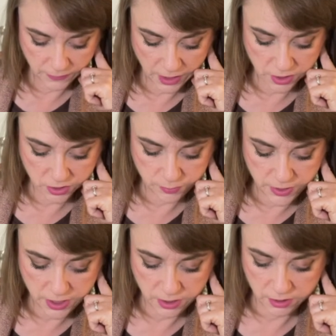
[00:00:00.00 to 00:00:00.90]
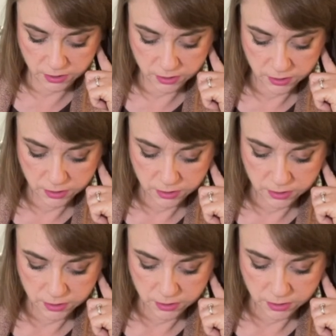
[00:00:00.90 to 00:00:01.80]
That could be,
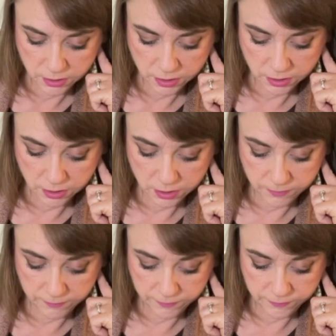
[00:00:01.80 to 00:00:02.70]
um,